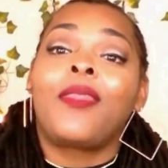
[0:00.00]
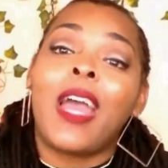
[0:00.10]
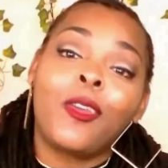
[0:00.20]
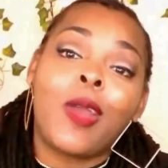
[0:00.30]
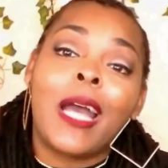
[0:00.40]

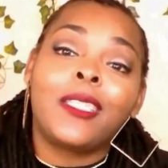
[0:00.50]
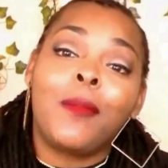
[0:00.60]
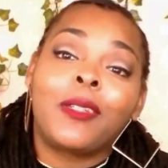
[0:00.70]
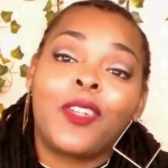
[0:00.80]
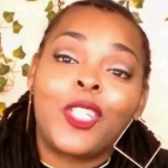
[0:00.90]
Thank you guys
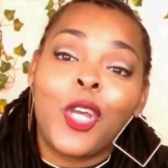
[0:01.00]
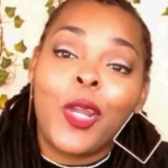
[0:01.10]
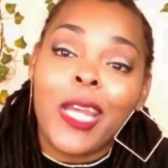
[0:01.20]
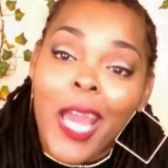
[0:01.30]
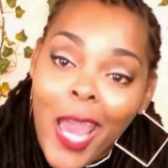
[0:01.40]
so much for
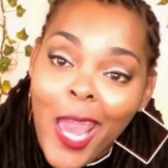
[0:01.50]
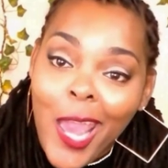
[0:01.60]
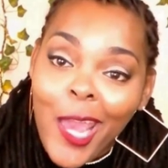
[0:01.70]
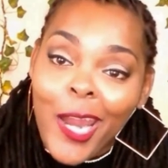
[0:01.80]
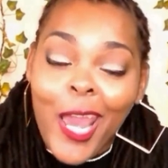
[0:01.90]
tuning
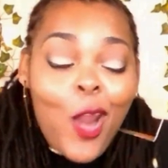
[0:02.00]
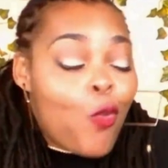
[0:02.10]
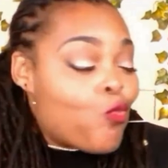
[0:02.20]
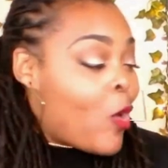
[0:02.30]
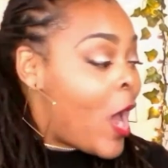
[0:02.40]
in
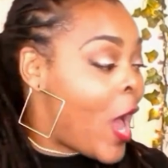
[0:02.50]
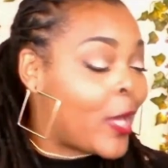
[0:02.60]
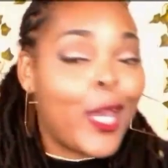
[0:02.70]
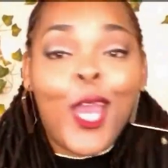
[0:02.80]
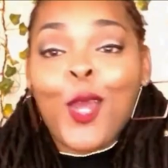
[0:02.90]
and
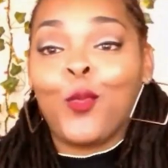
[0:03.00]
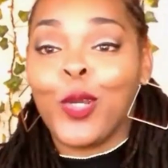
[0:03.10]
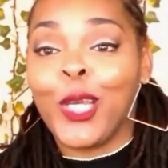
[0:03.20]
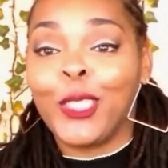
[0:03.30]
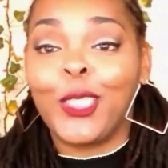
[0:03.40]
rocking
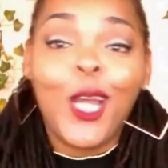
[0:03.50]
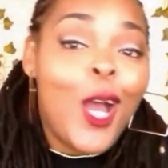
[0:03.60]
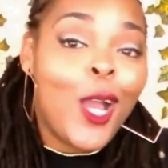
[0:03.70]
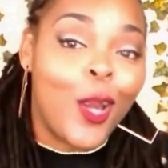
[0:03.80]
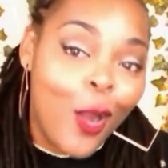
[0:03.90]
with
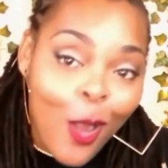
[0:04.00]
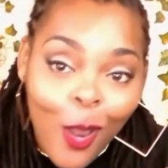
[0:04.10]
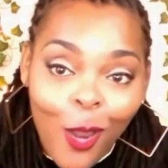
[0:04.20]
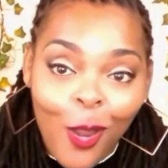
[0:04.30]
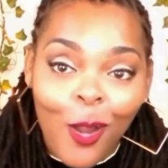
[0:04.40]
your
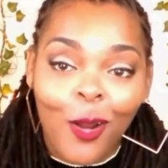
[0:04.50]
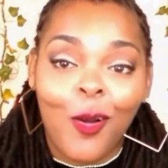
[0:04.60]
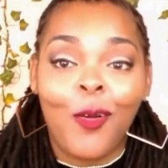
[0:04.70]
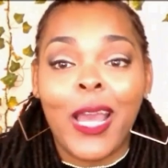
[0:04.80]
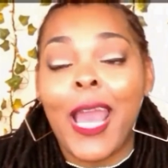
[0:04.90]

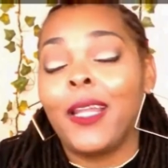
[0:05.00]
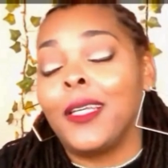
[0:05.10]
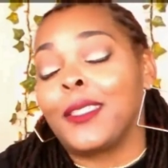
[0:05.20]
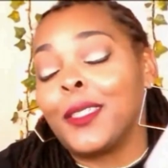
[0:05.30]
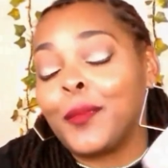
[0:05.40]
girl. Okay,
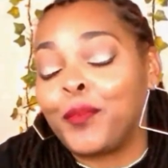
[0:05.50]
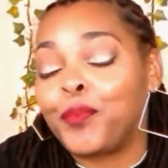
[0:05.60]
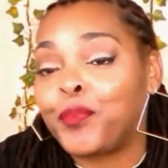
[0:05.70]
listen.